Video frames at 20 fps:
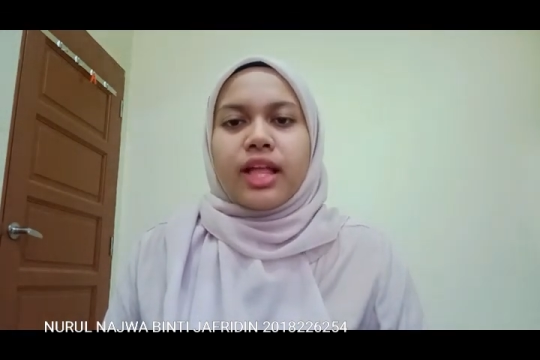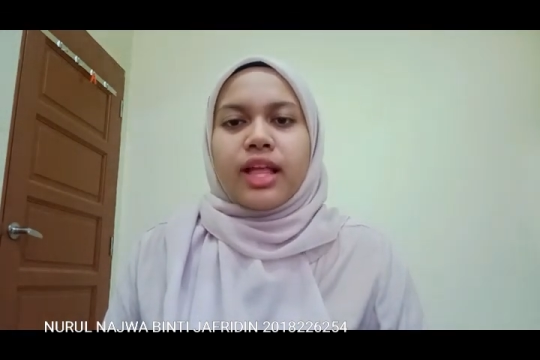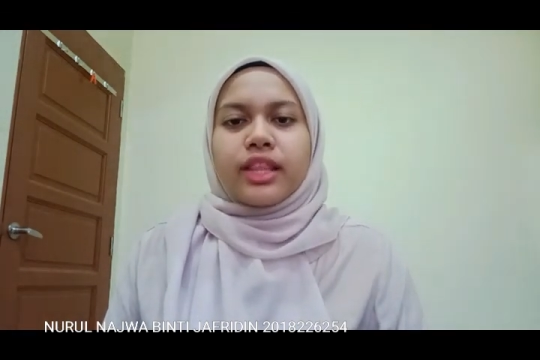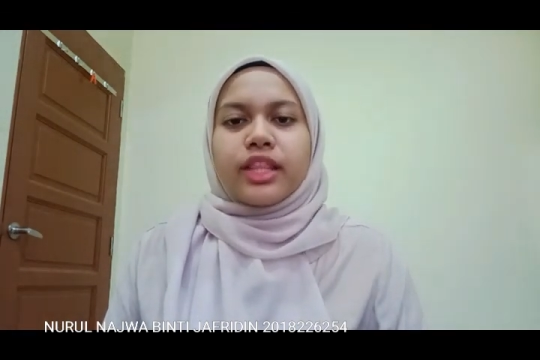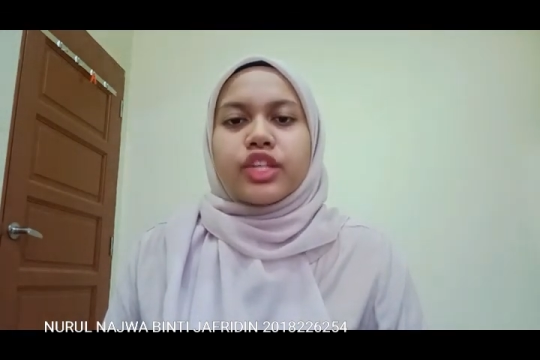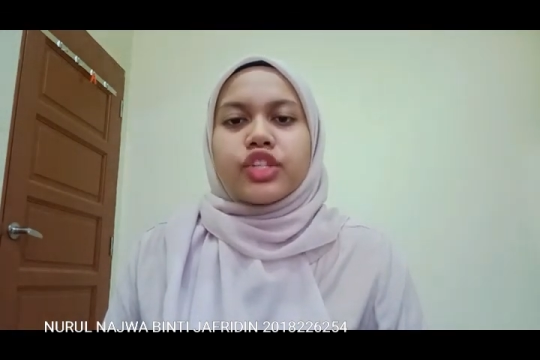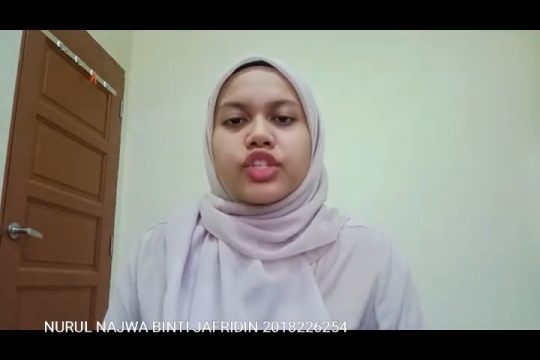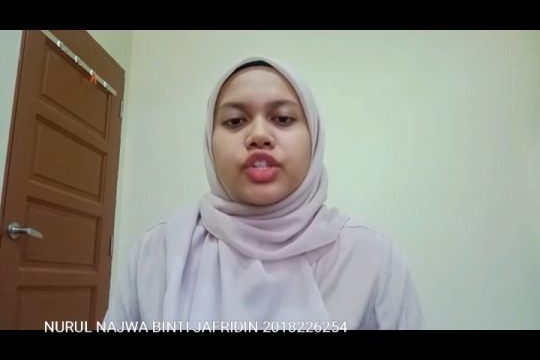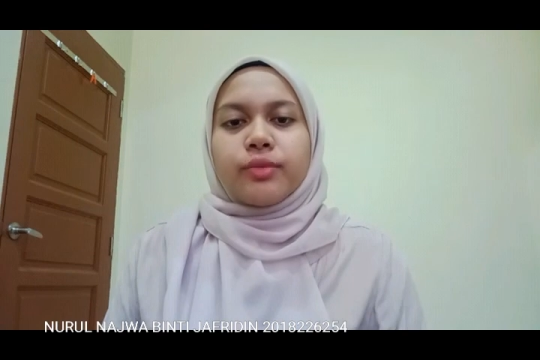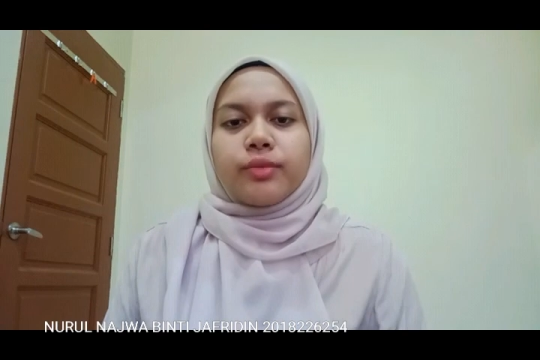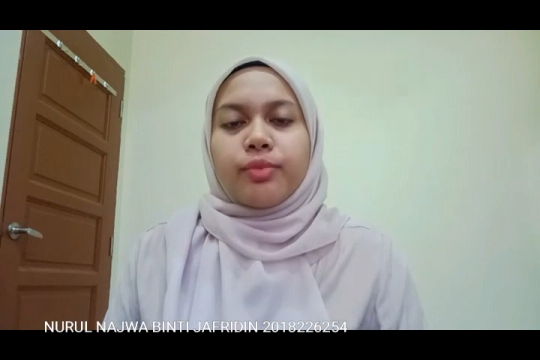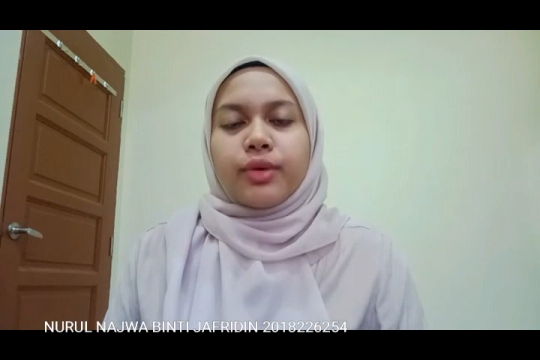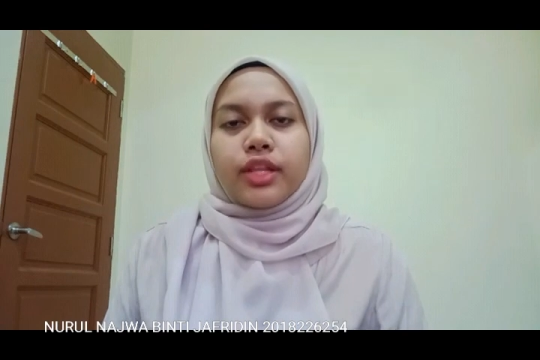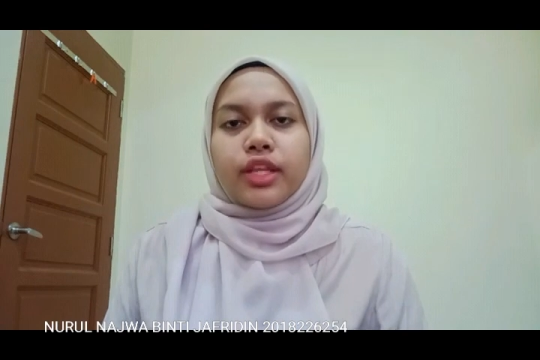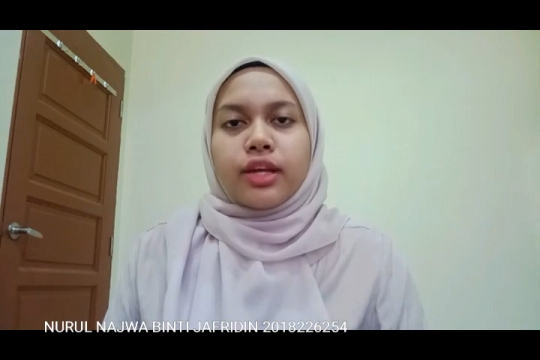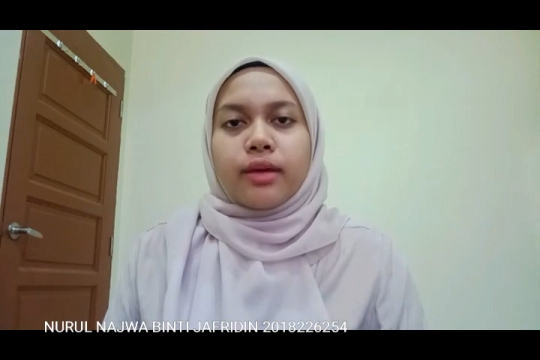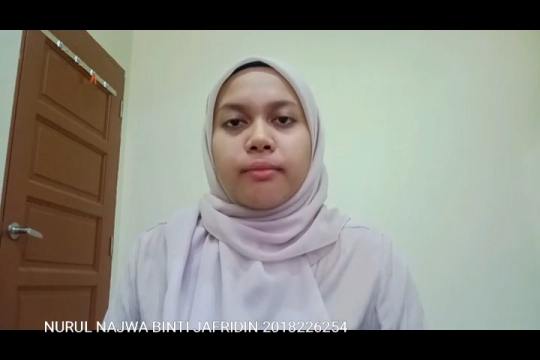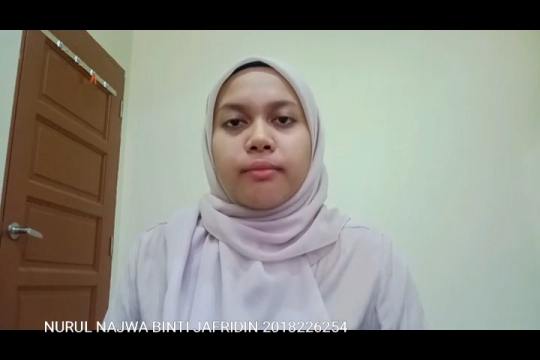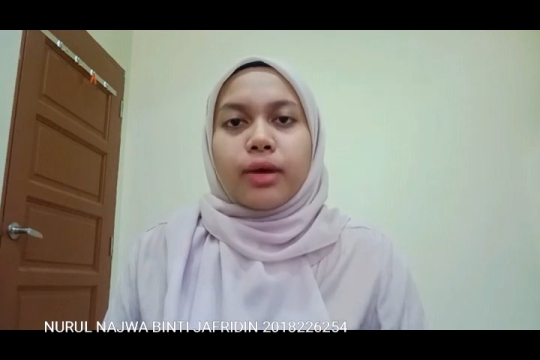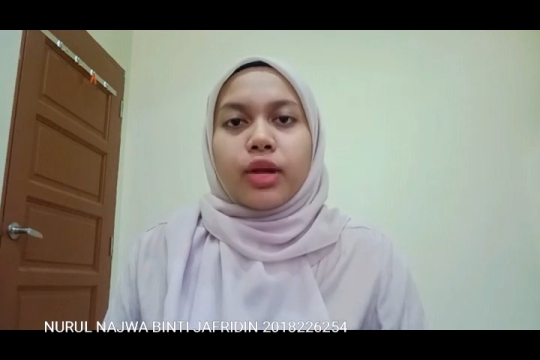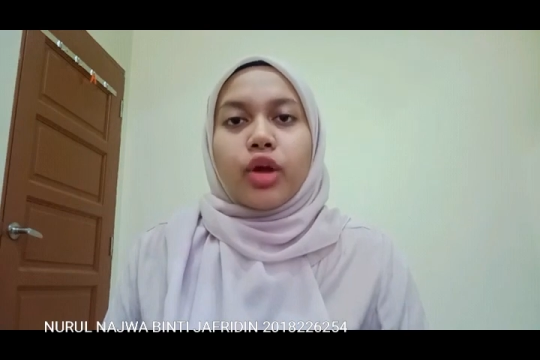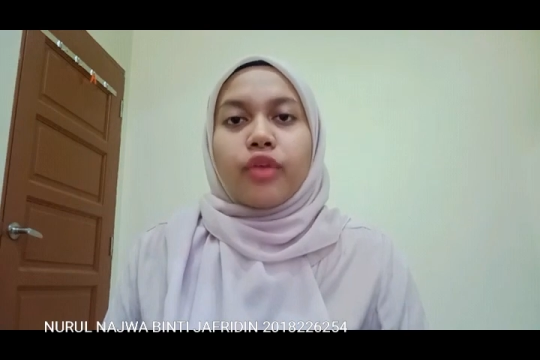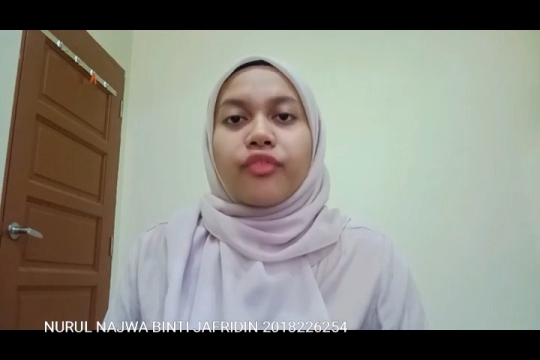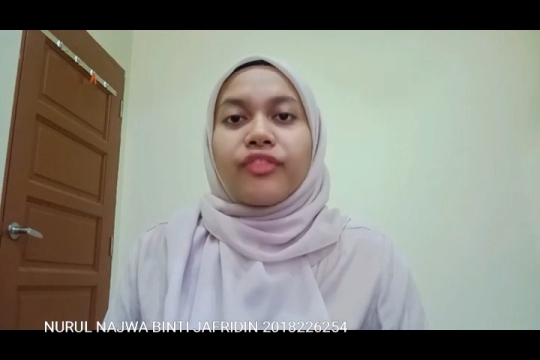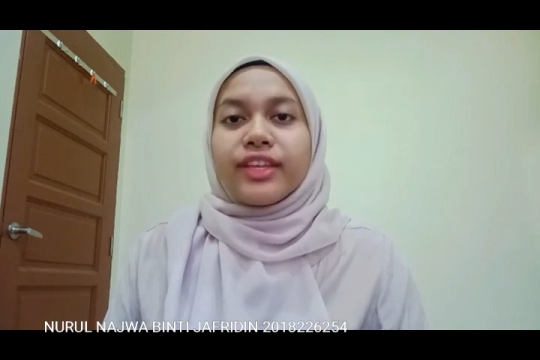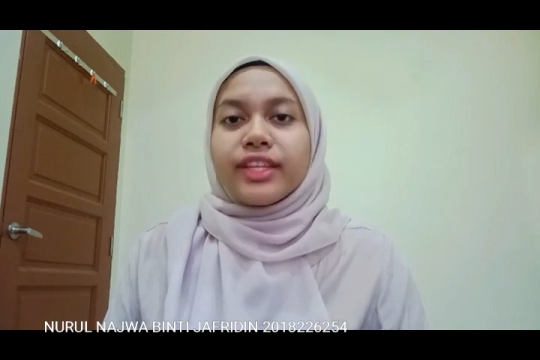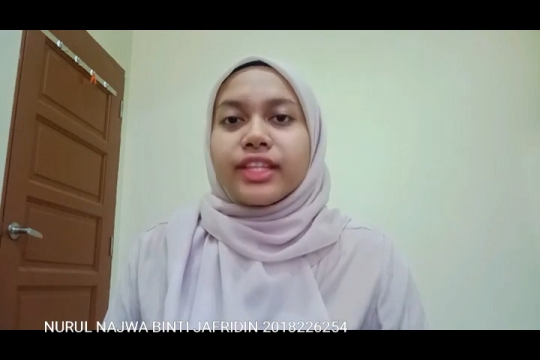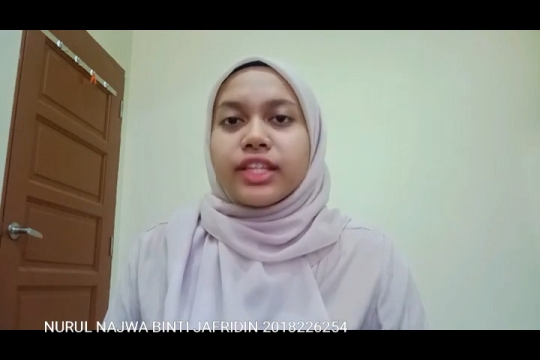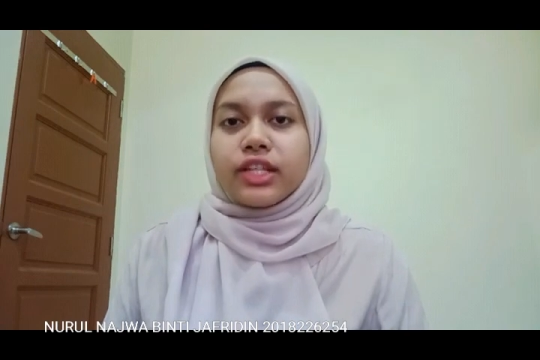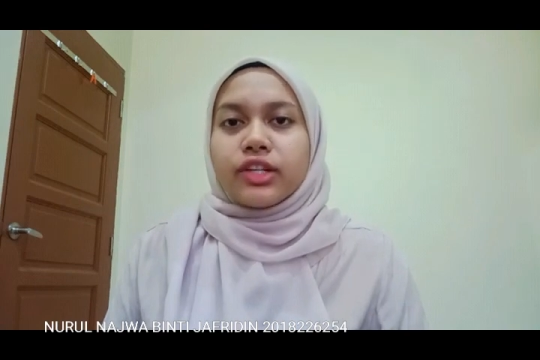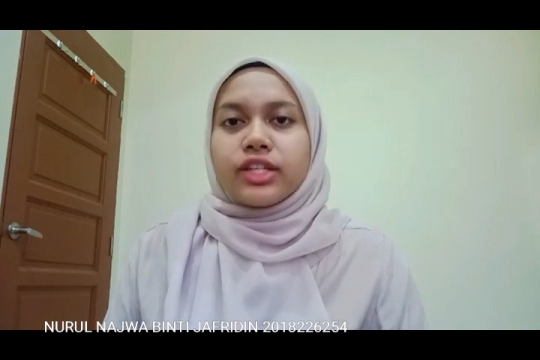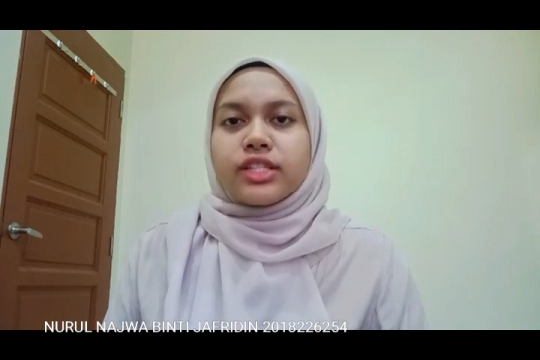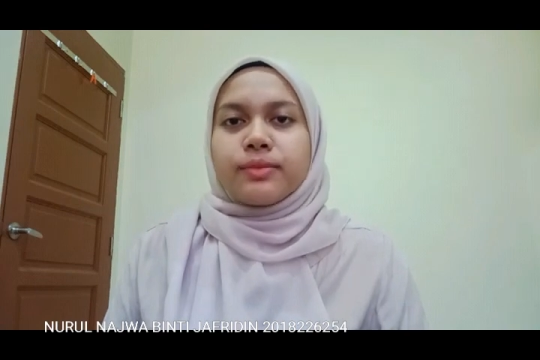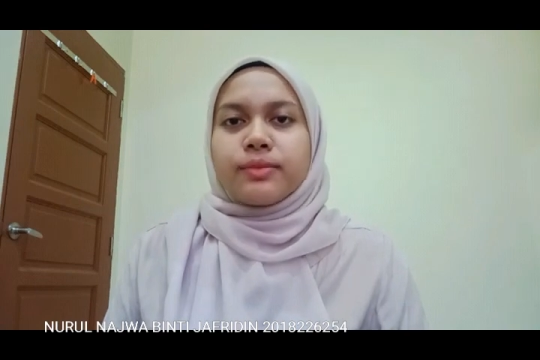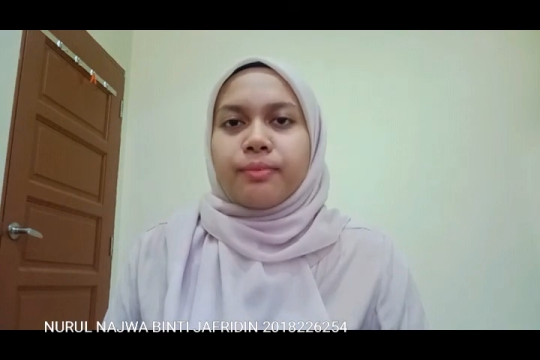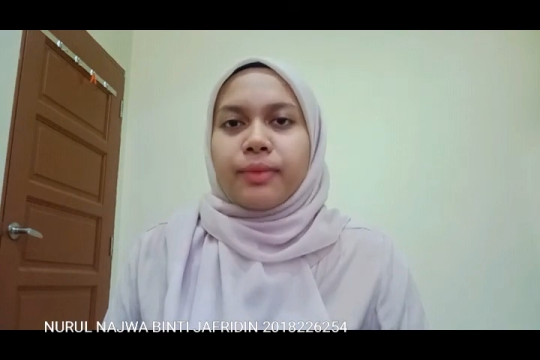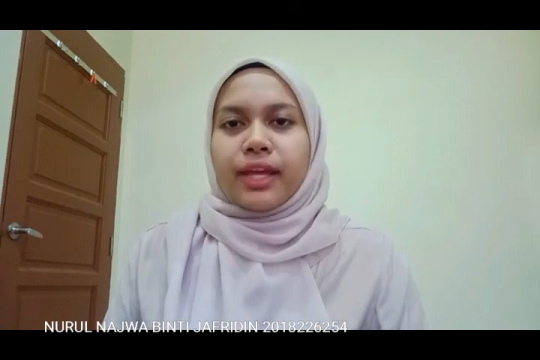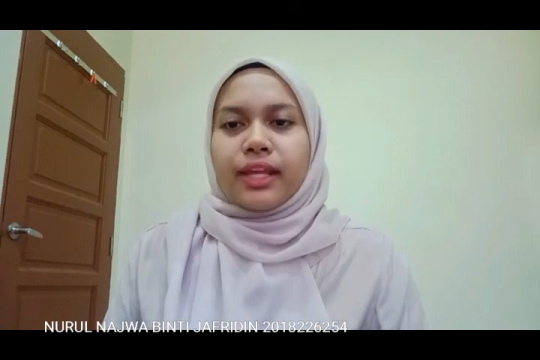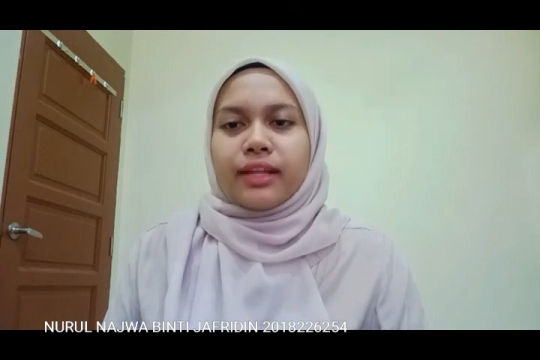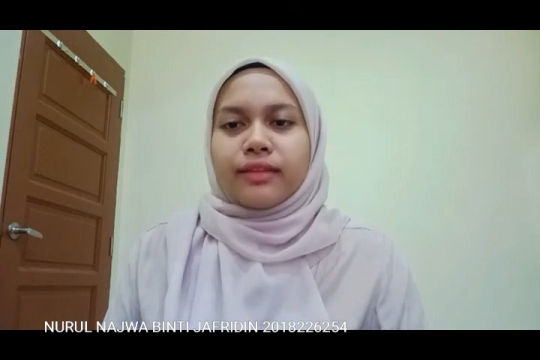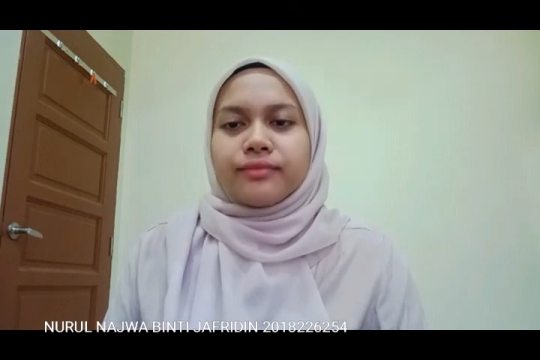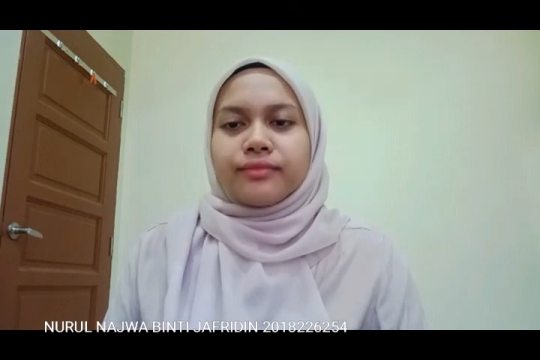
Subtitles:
the cheaper the amount of interest paid.